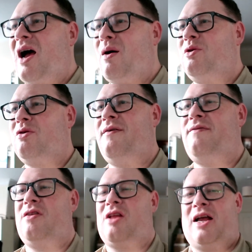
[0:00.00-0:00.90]
I was looking
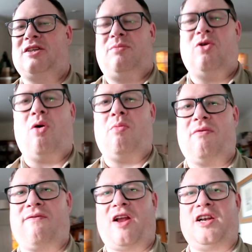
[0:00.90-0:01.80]
for like some normal
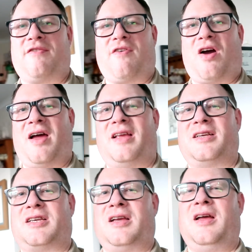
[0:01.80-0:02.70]
French
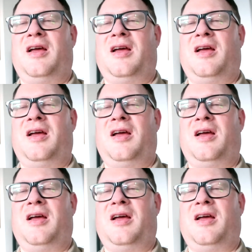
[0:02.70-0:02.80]
fries,